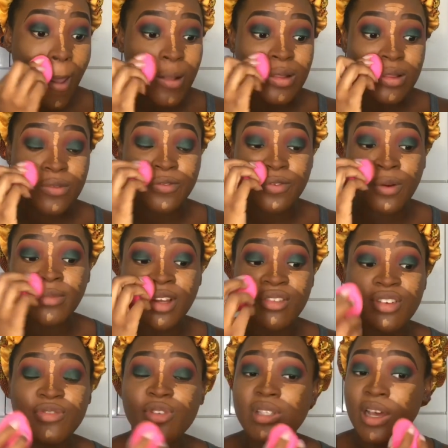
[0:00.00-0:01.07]
And from the
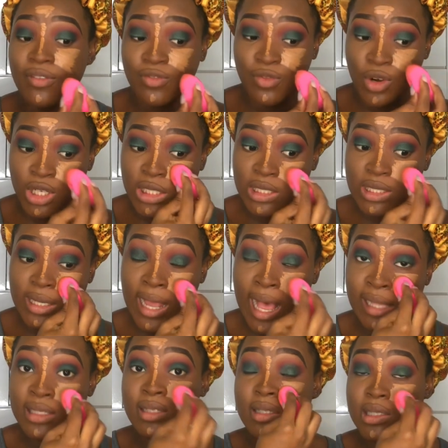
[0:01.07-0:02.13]
reviews I've watched, it
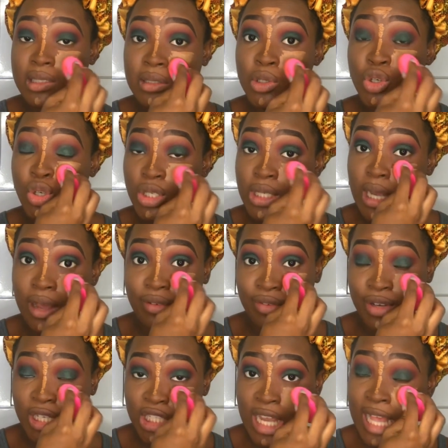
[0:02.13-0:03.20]
has good
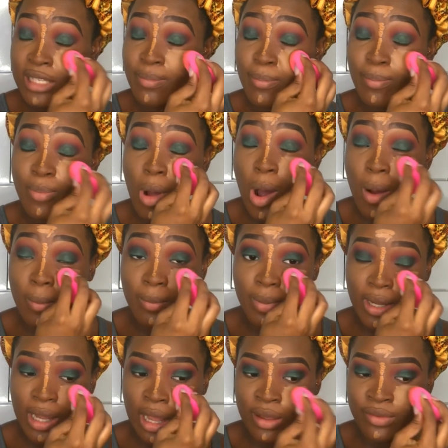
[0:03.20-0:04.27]
coverage. It has bomb
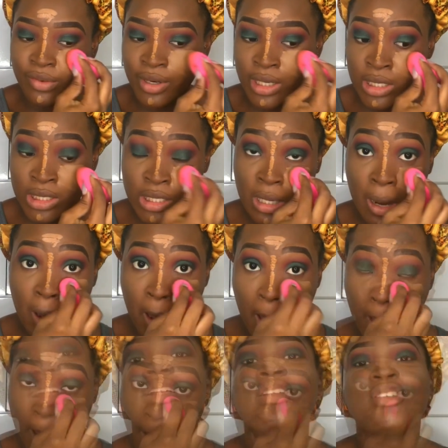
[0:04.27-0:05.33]
coverage.
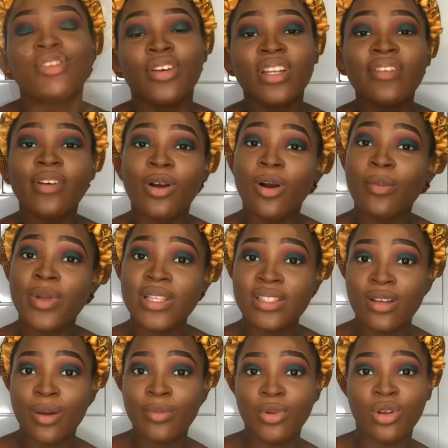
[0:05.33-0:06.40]
So leave a
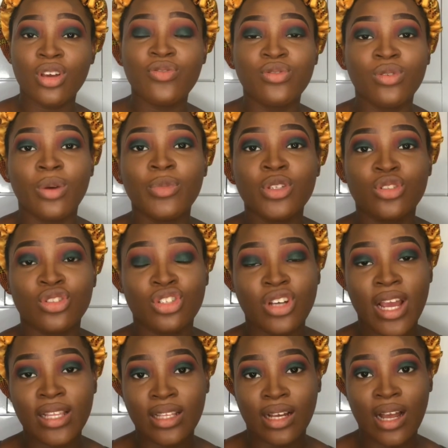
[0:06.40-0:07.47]
comment down below if you want me to
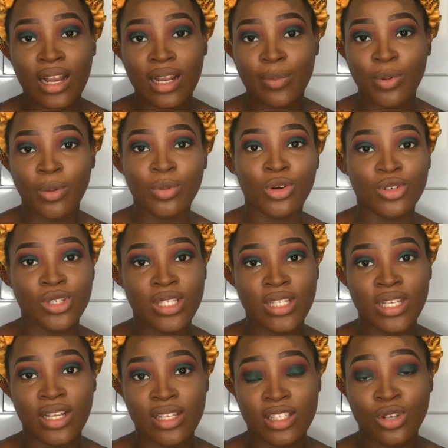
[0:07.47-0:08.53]
try the ColourPop
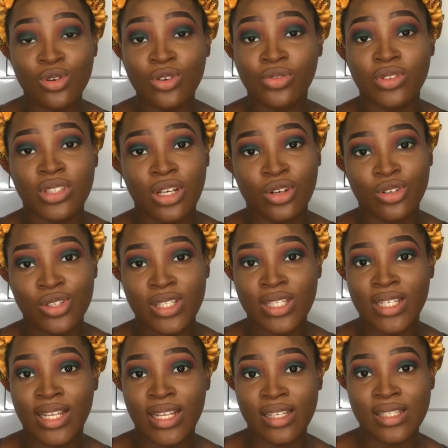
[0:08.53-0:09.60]
concealers, the no filter
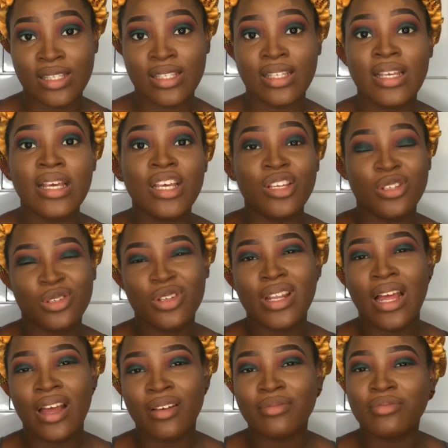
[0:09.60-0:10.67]
concealers, so
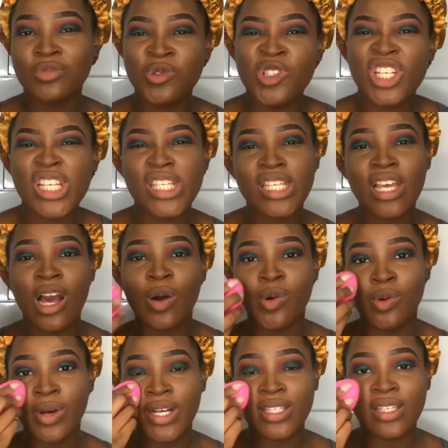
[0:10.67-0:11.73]
that we'll just see how
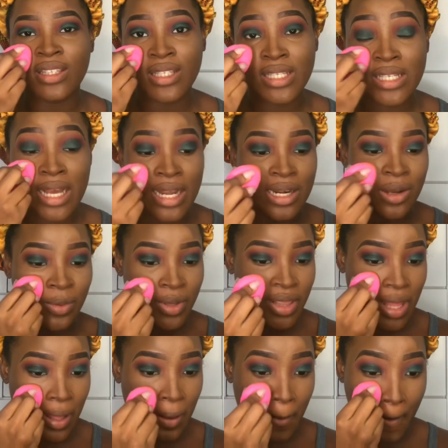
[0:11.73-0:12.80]
it works in this Ghana
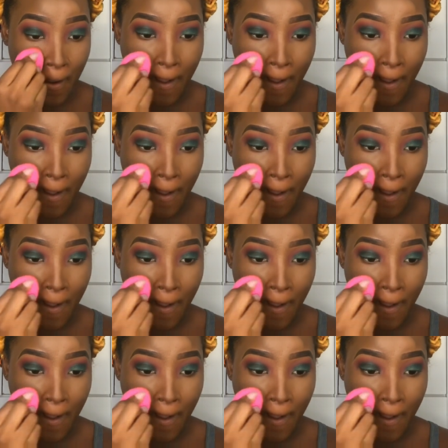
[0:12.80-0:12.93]
weather.